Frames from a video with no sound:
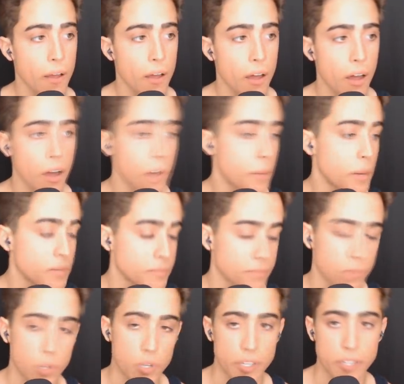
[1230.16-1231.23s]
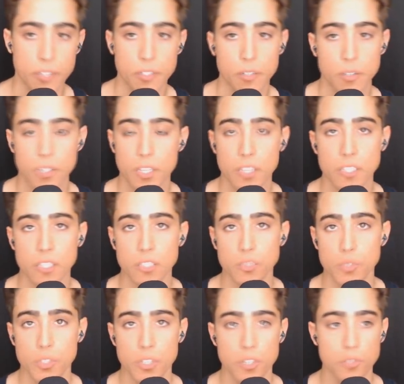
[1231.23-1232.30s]
Uh, but what are you going to do? It, it's
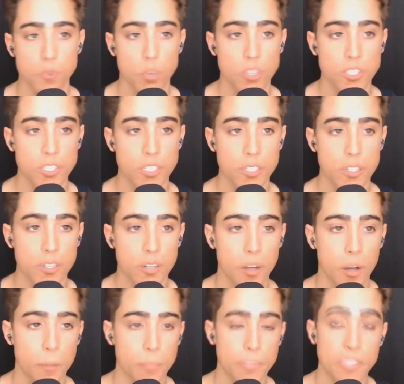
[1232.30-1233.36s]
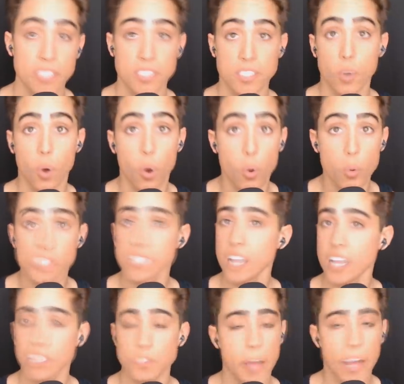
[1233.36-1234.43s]
really unfortunate. Um, this always
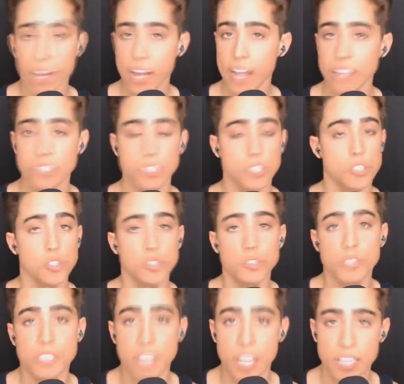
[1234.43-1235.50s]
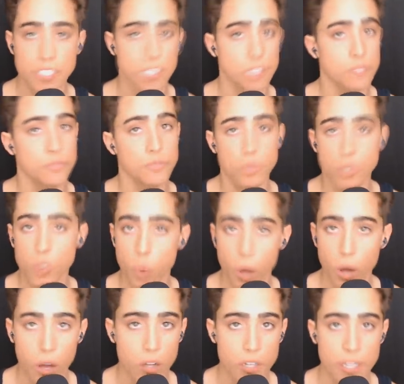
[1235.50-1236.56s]
ties back, guys, to nutrient density, food
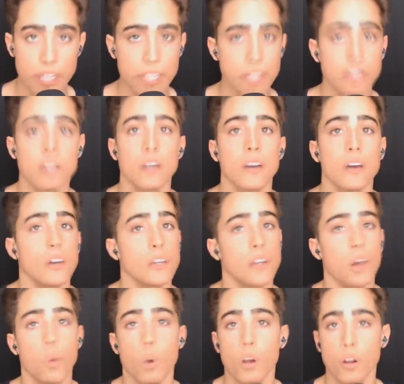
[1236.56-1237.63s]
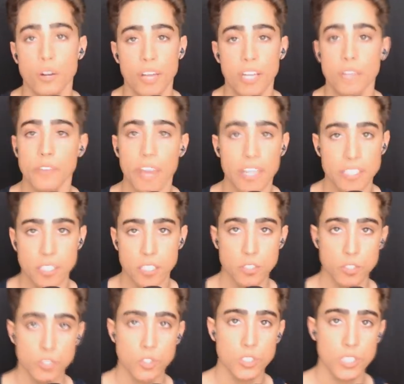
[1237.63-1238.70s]
quality, you know, what our native
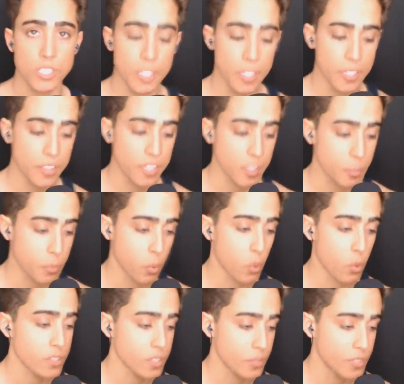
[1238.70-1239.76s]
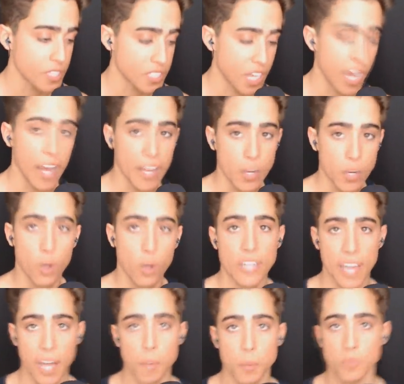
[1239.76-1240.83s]
ancestors used to eat, the importance of these high-quality
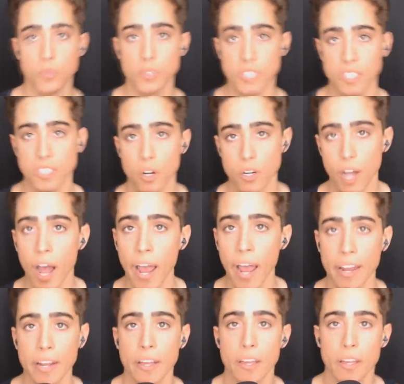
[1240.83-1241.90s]
animal foods in our diet